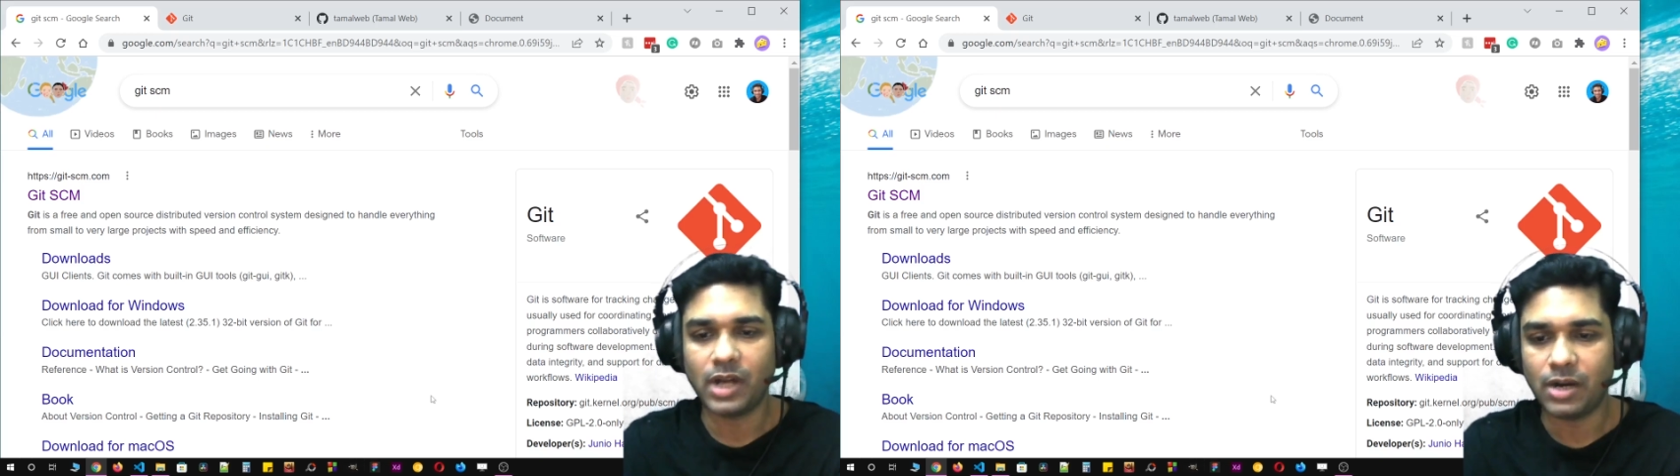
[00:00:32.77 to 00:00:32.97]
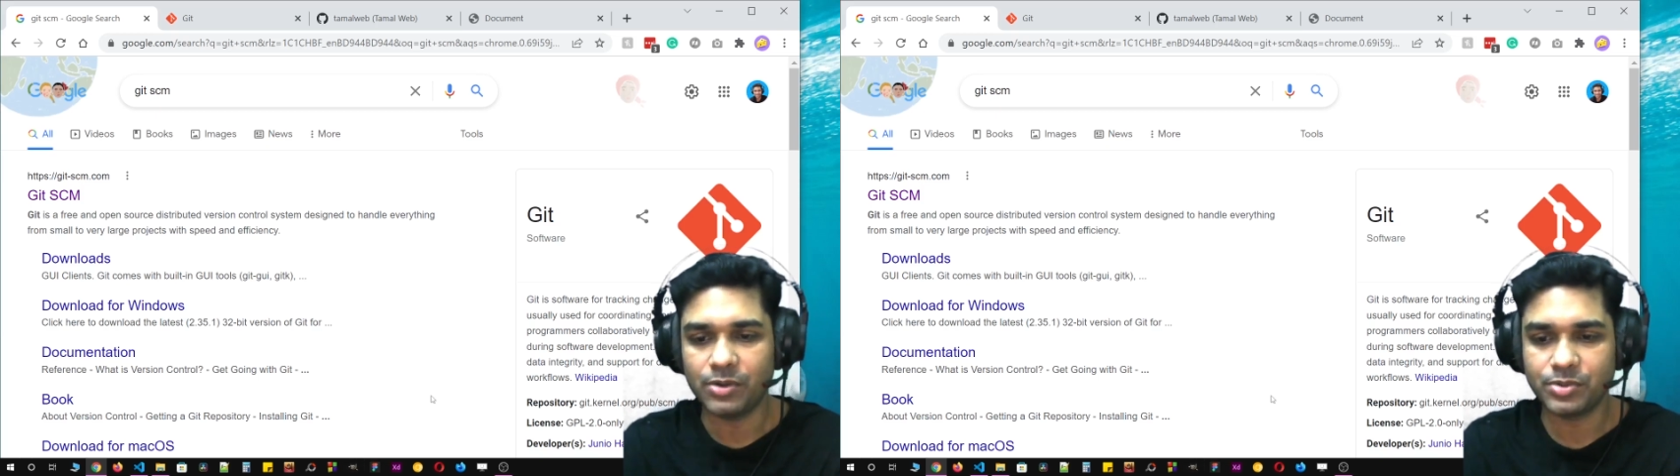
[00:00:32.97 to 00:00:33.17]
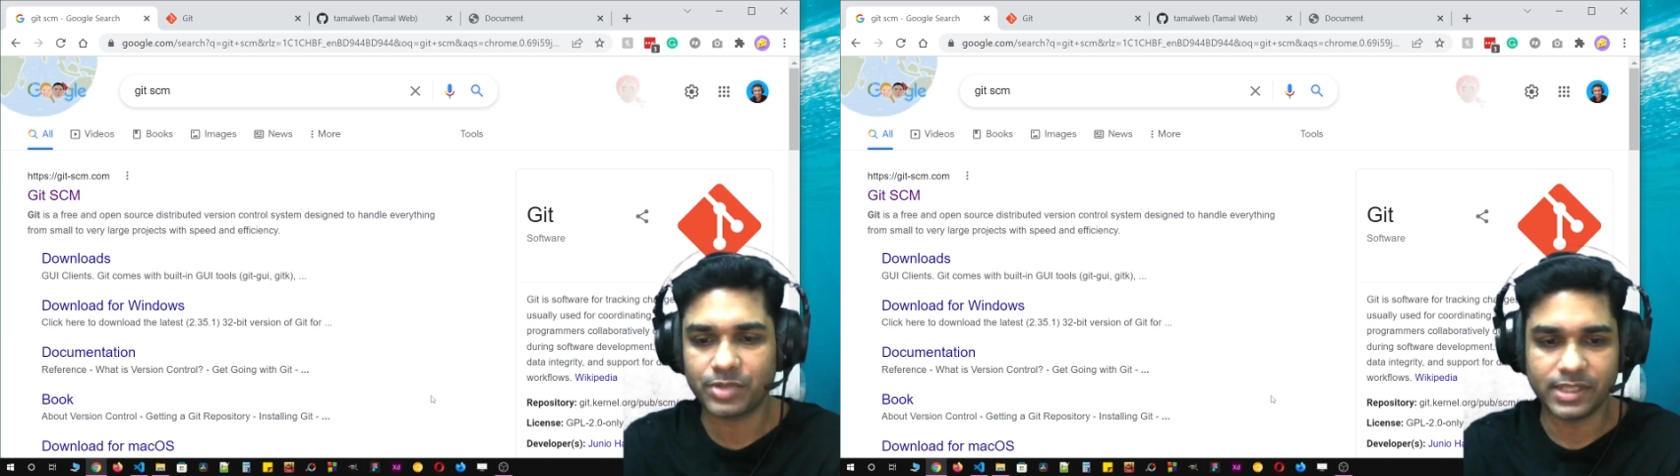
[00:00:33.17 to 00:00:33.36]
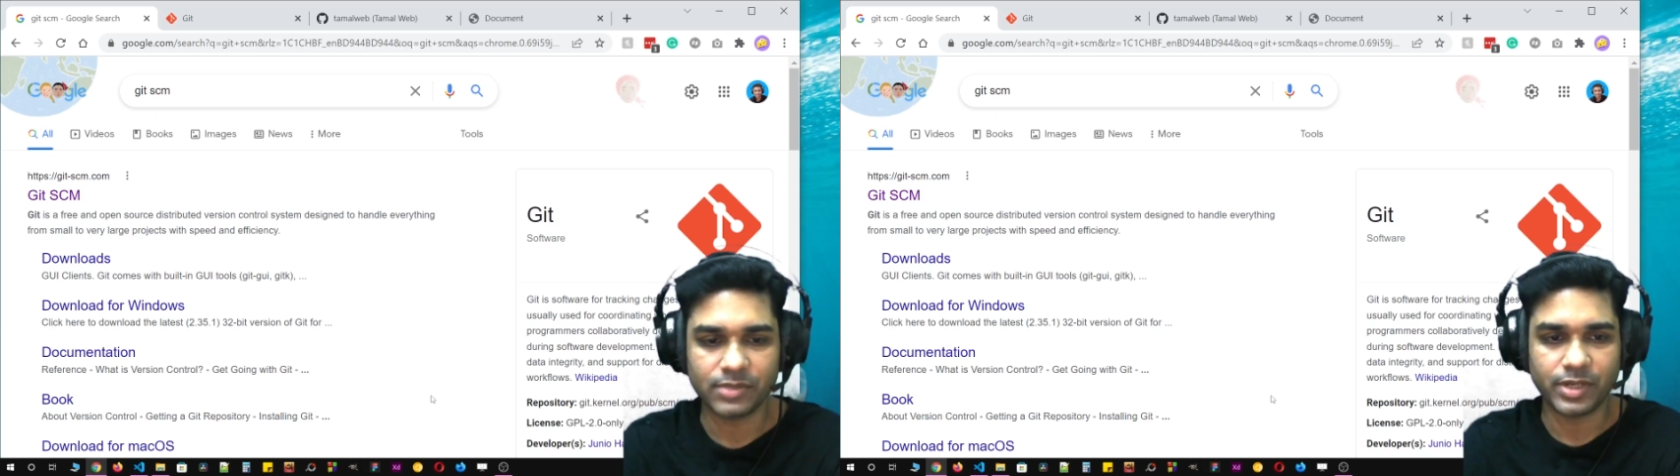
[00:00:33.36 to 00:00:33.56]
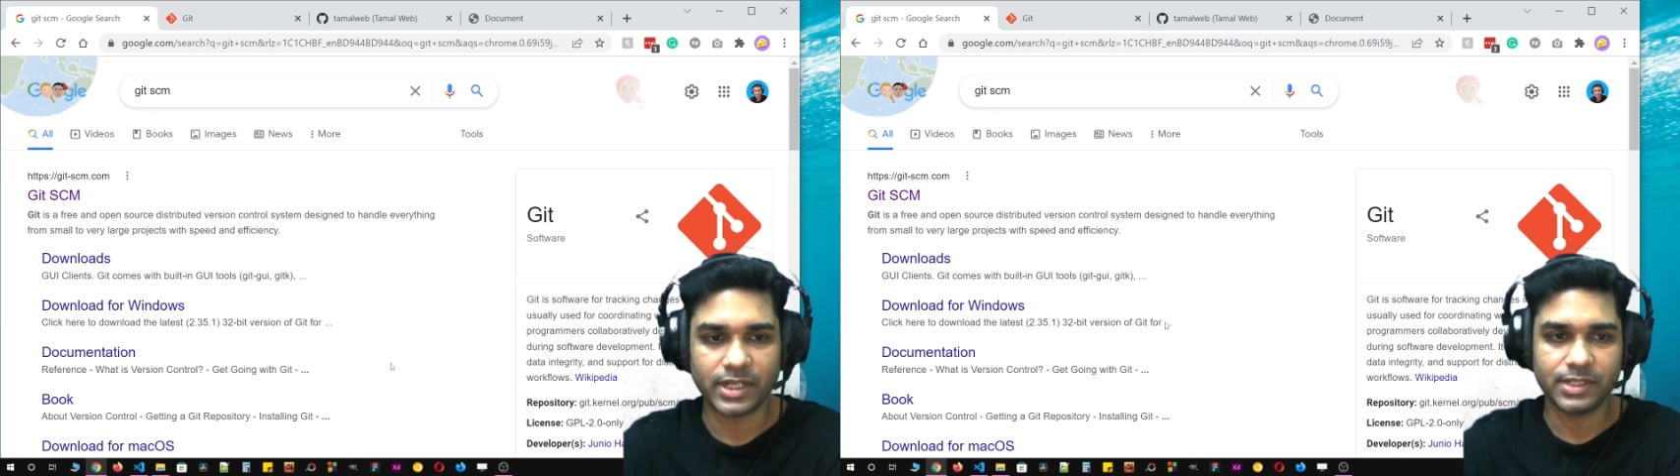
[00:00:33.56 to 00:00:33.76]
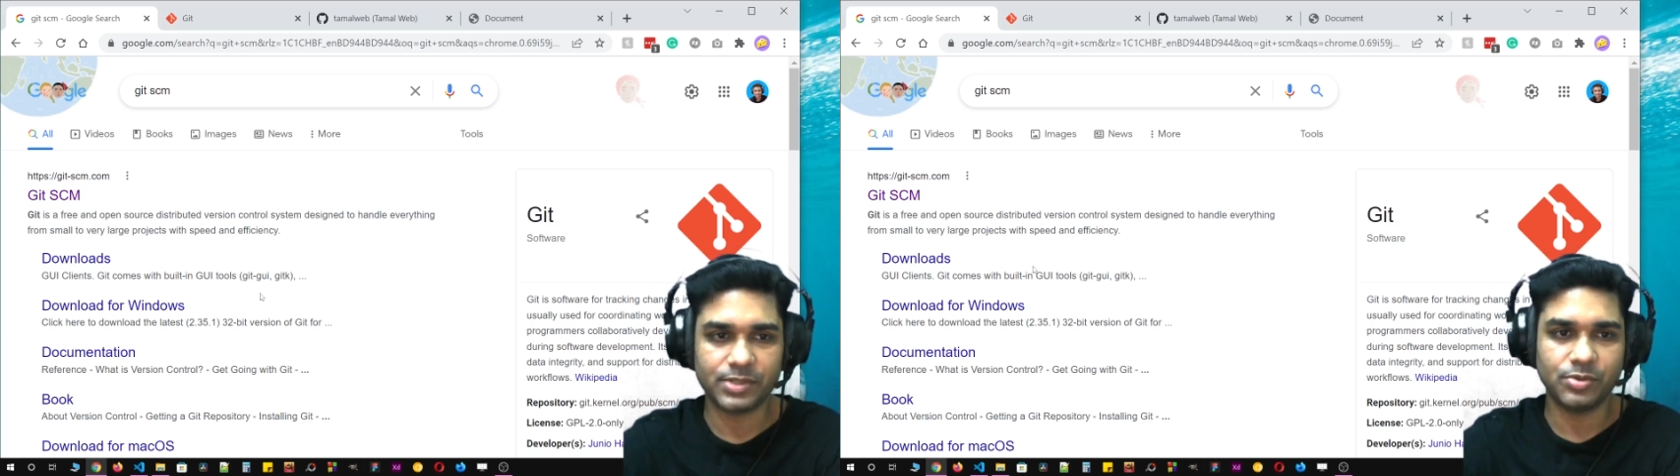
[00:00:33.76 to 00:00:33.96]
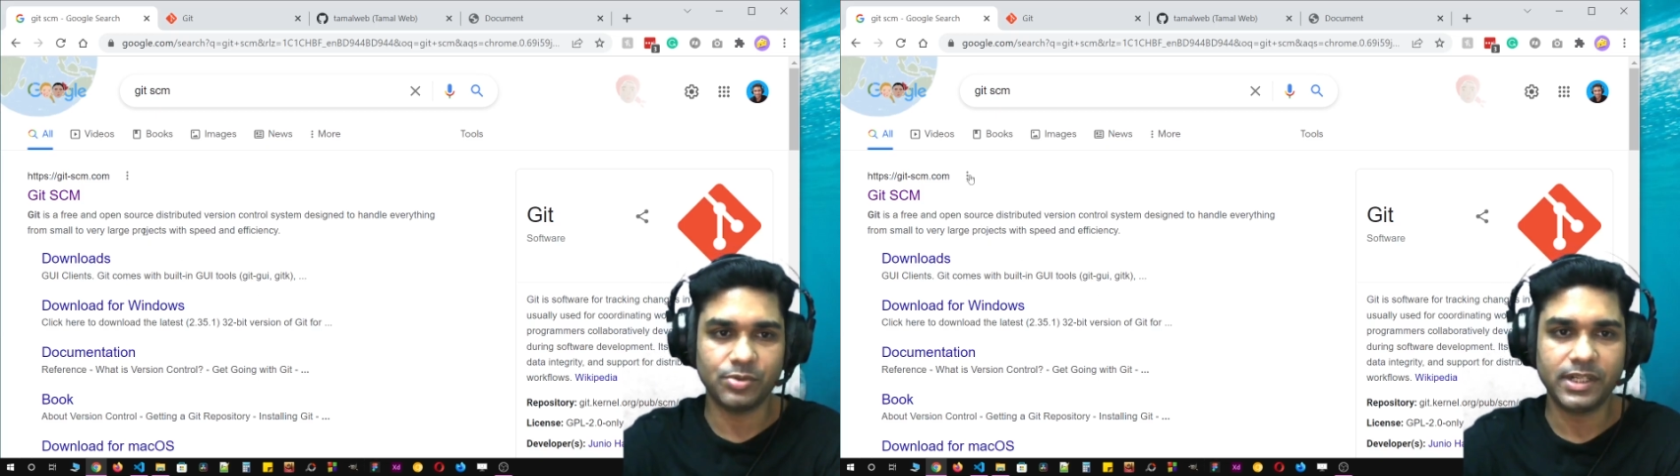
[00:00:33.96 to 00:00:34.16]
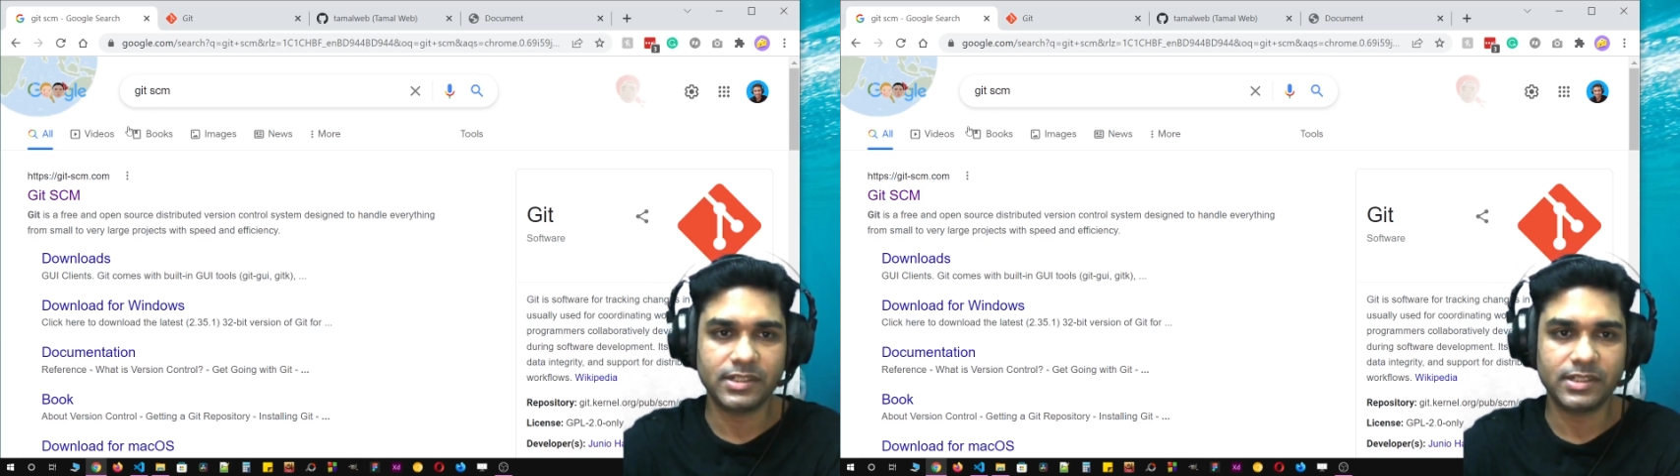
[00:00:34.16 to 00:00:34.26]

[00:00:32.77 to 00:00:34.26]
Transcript: how you can quickly do it.